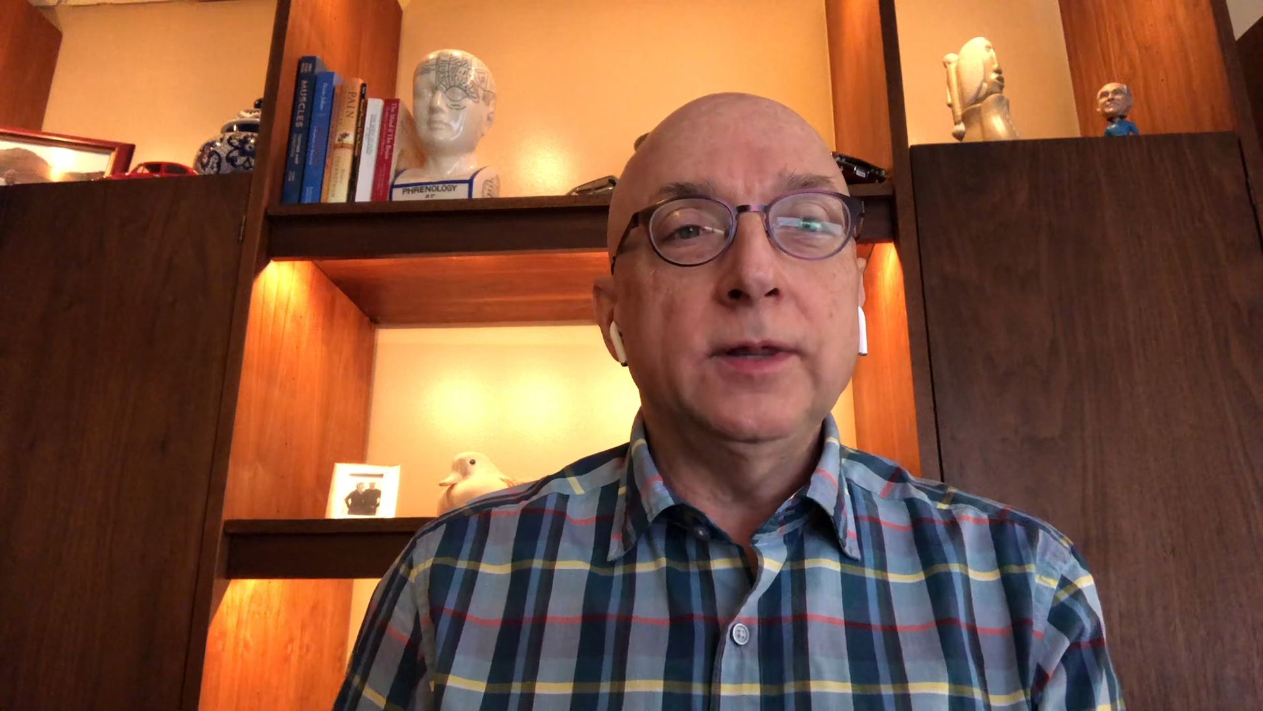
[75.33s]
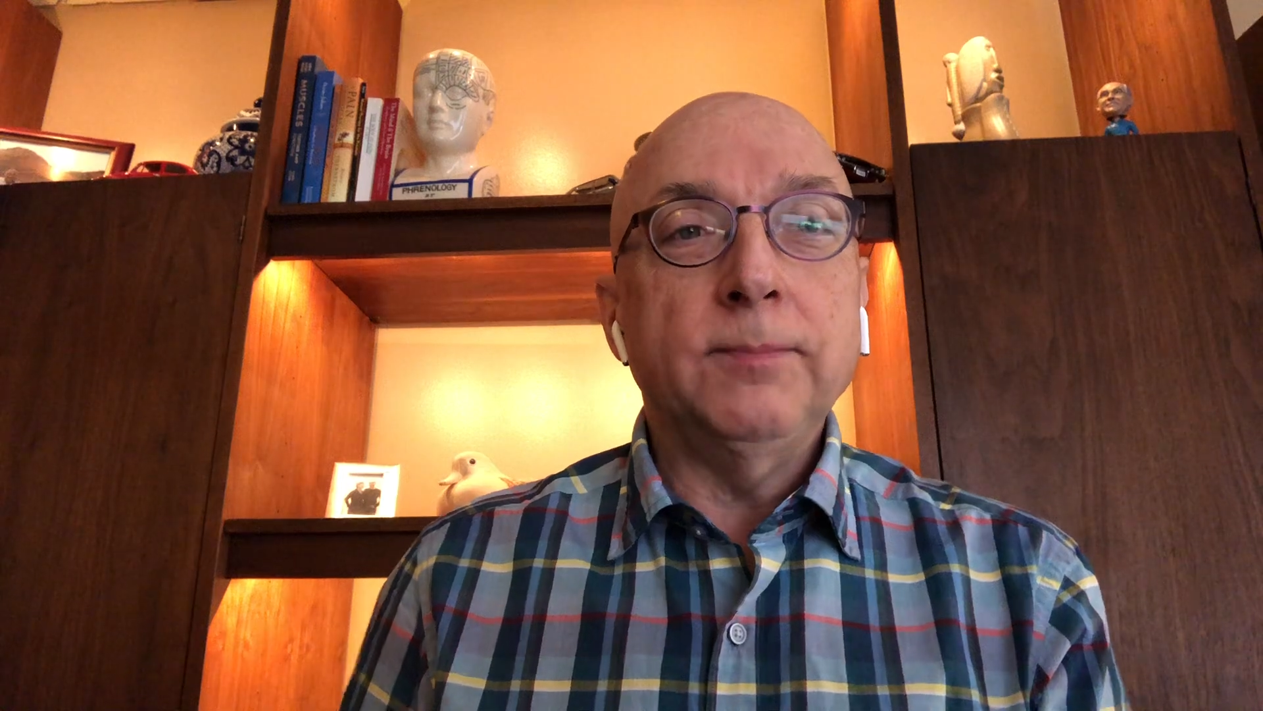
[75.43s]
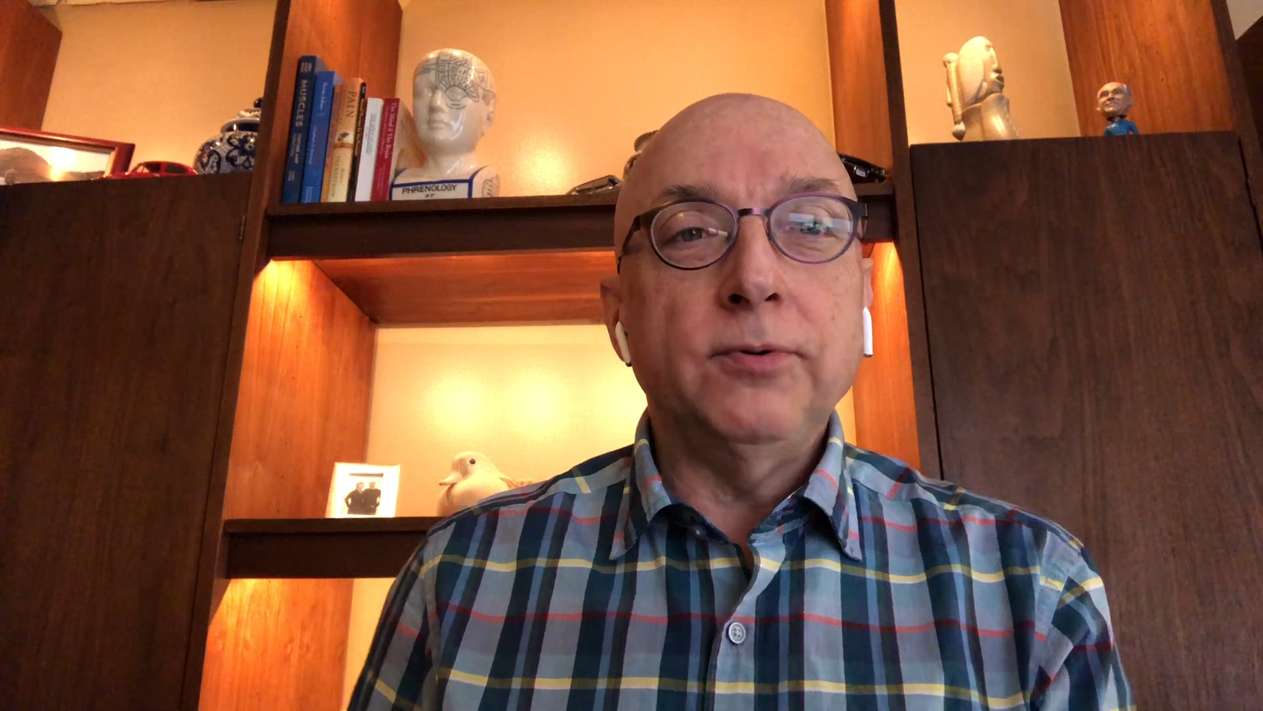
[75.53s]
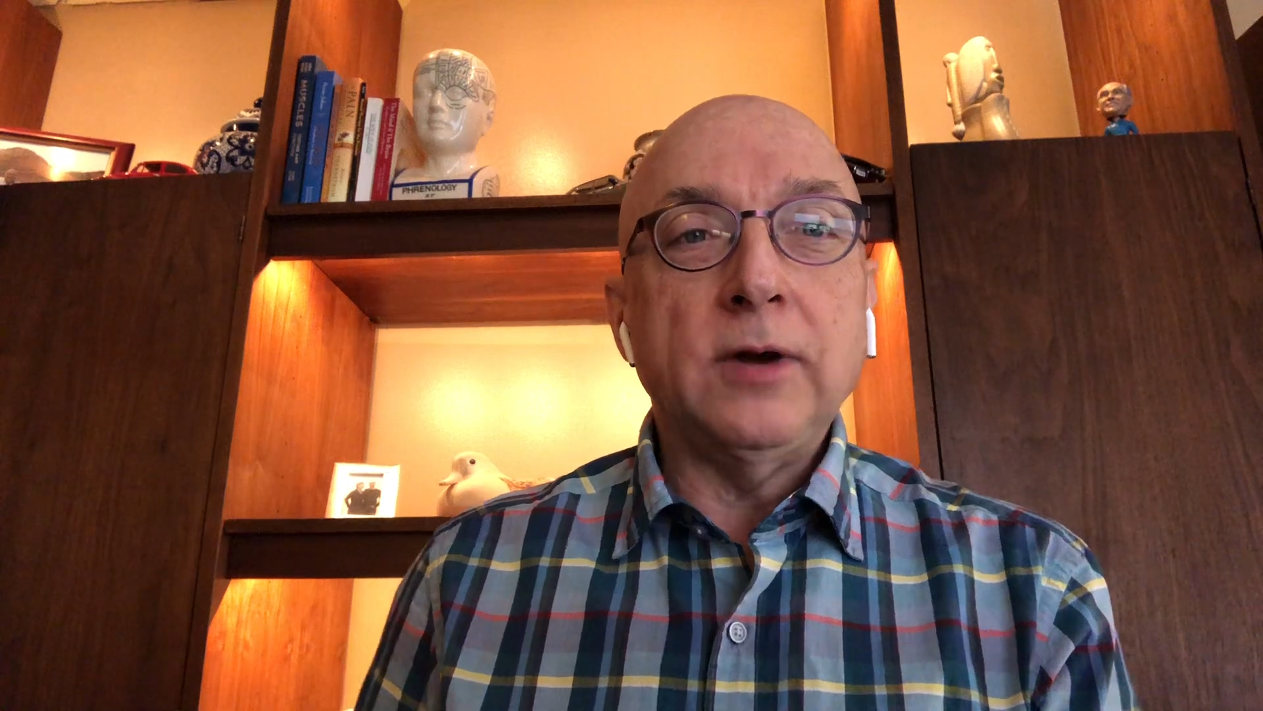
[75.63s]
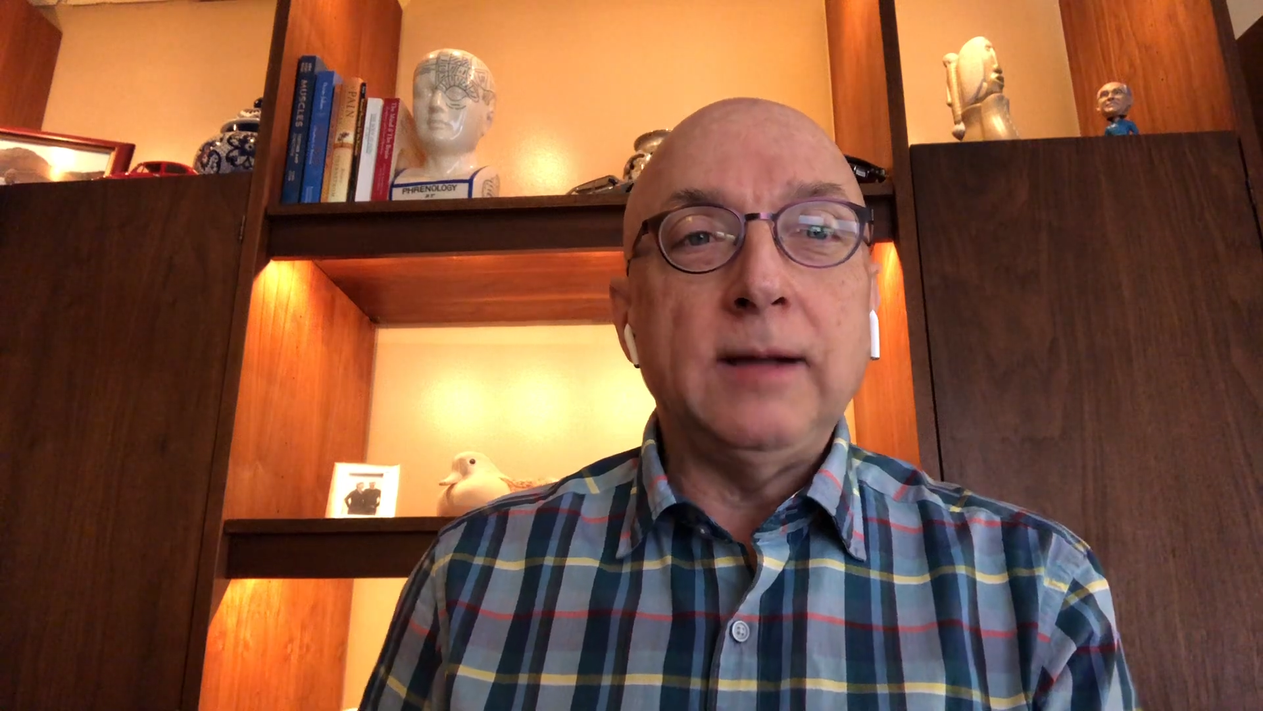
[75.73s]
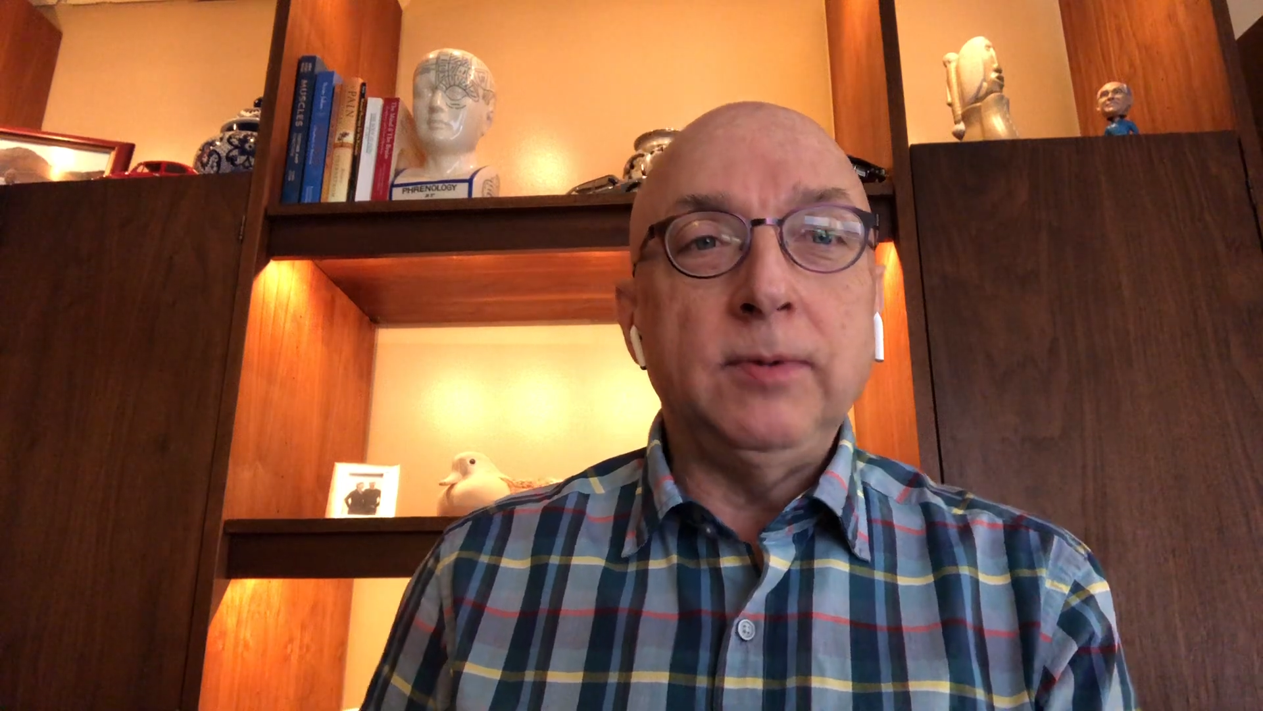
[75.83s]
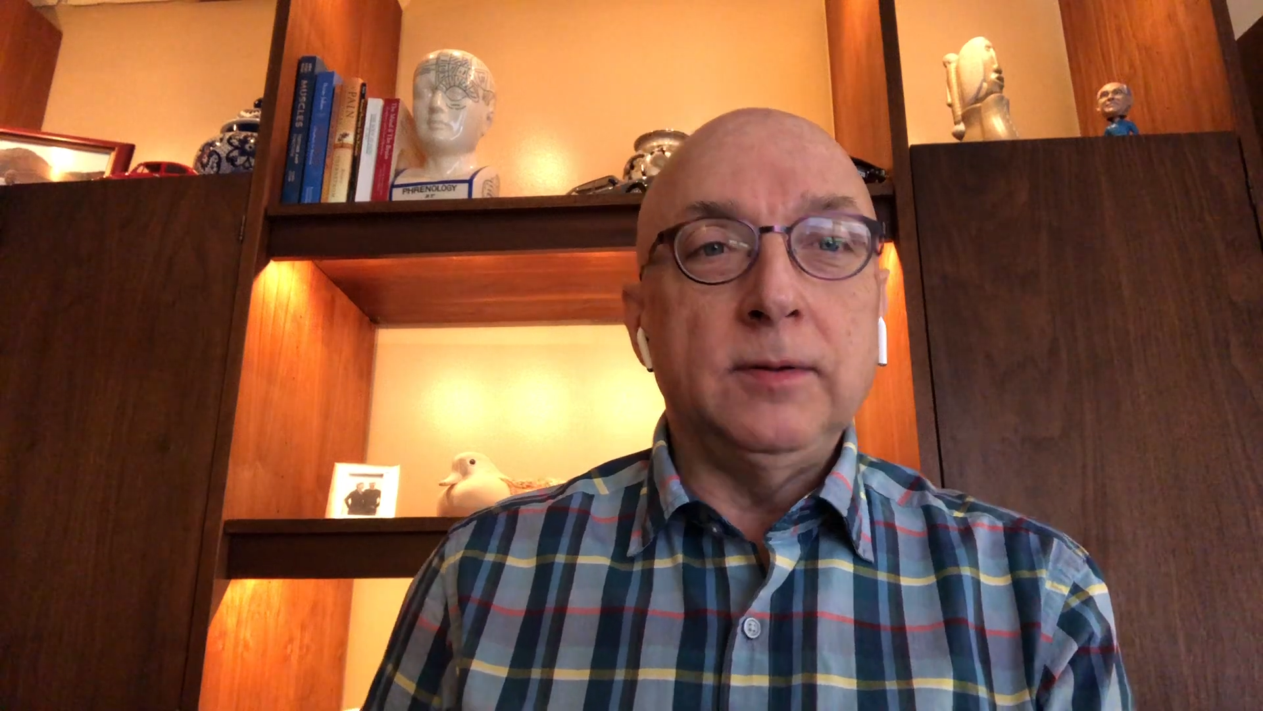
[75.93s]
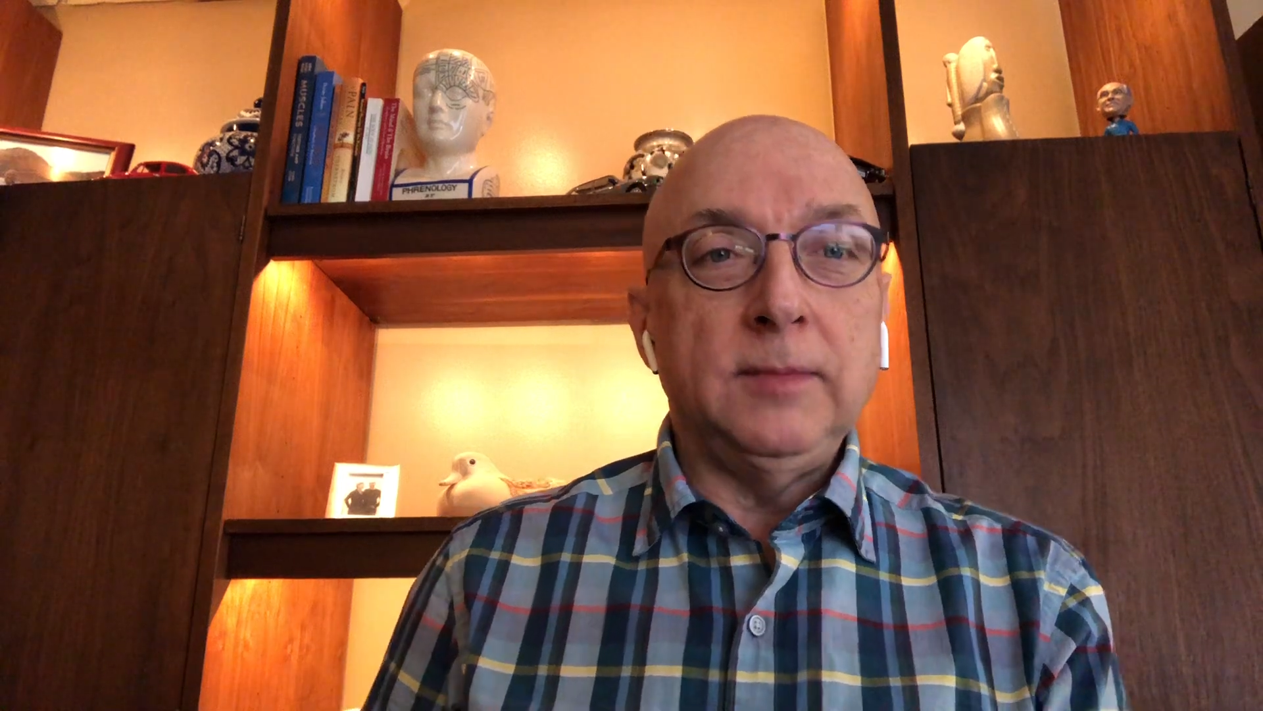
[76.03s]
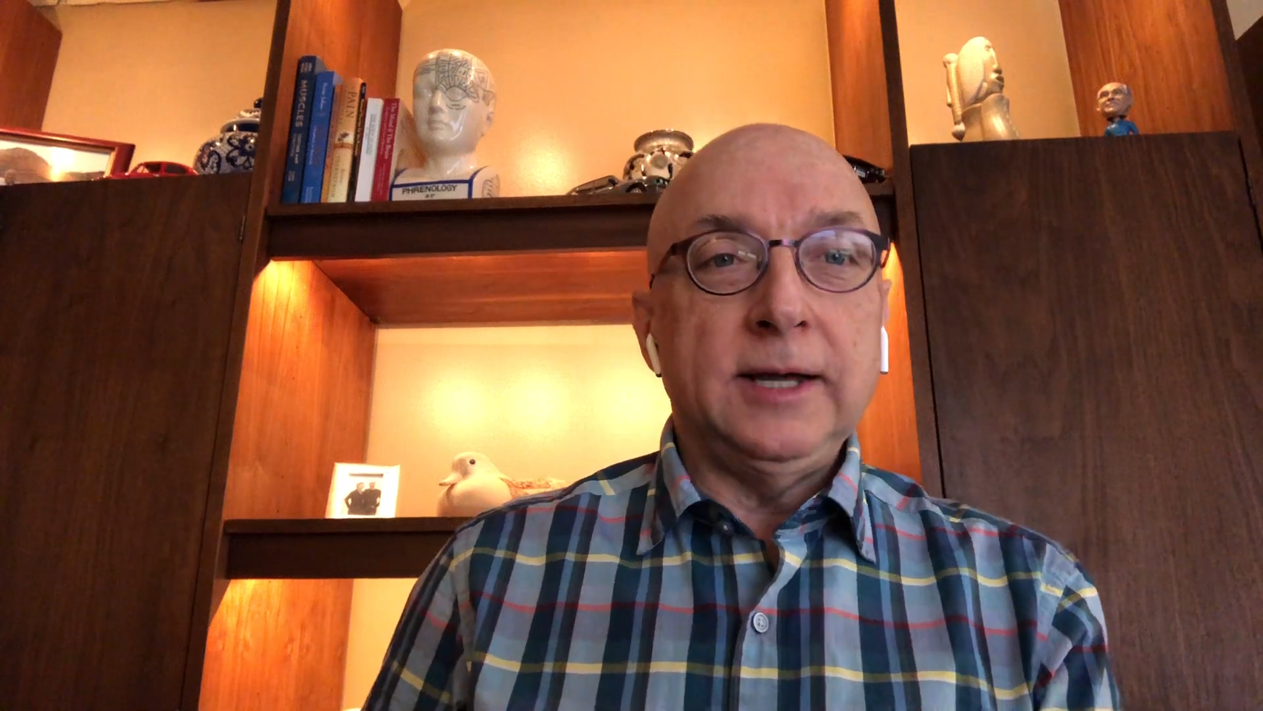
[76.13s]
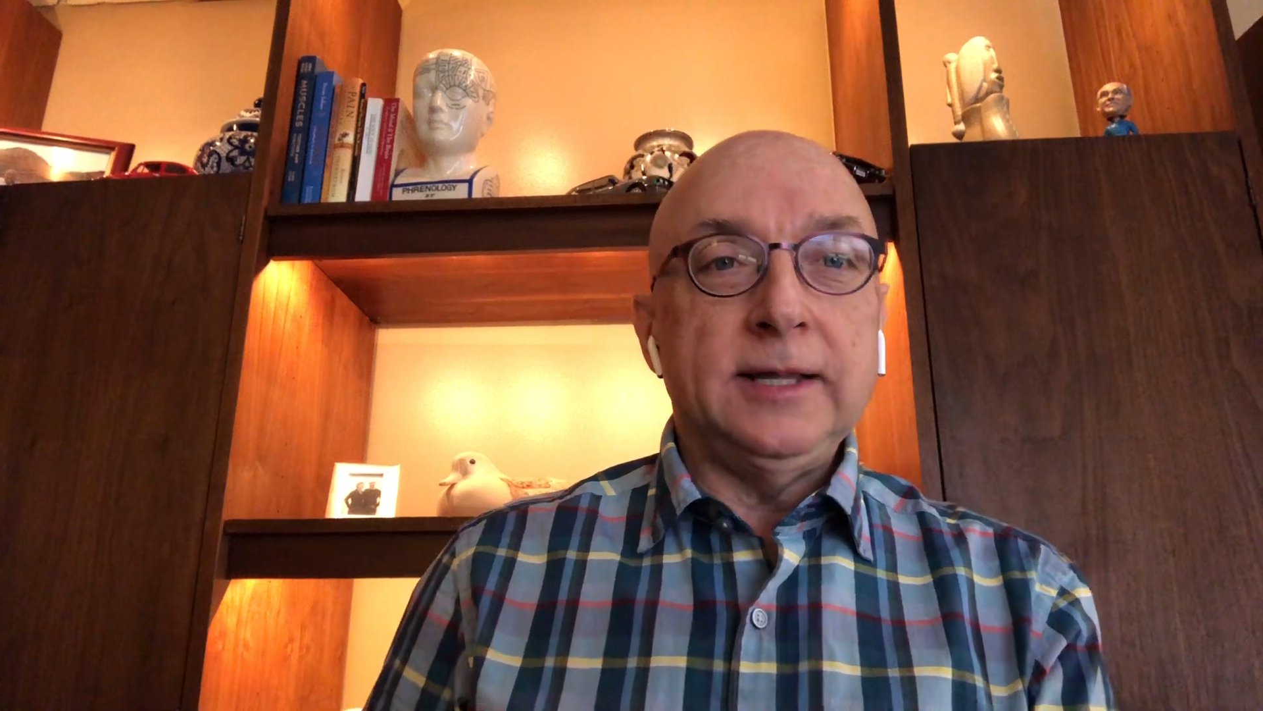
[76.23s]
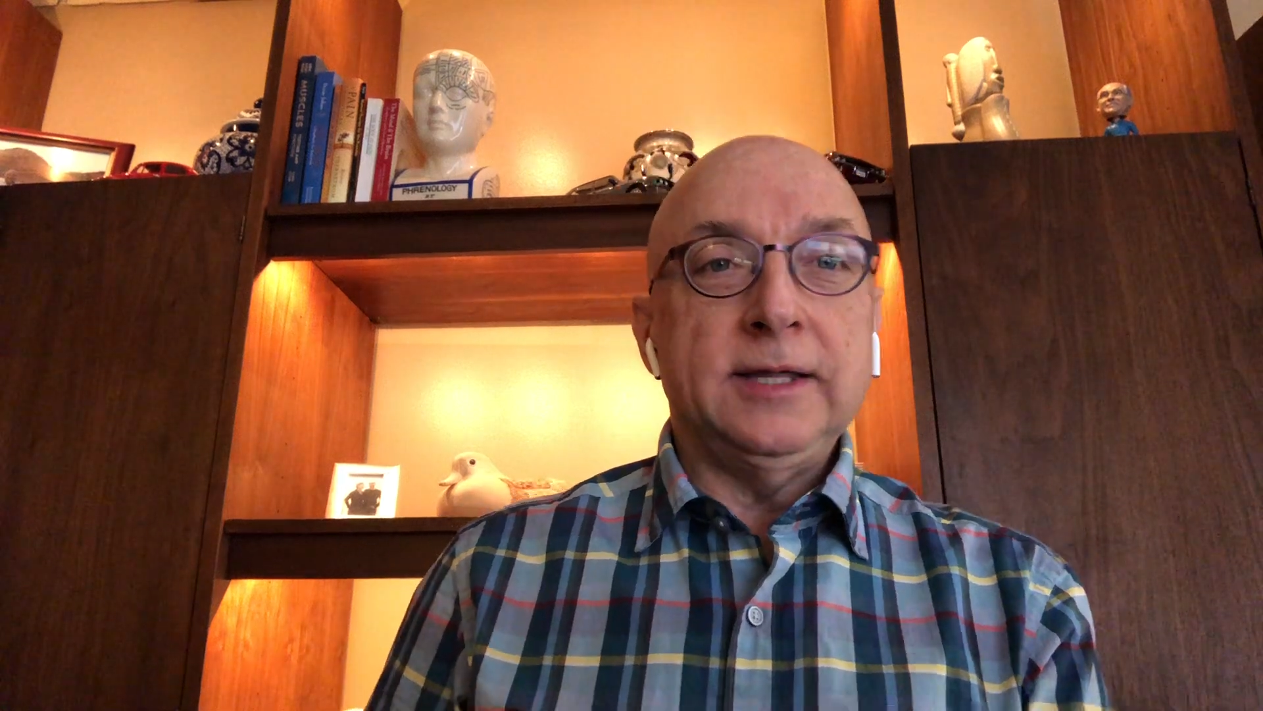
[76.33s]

a problem like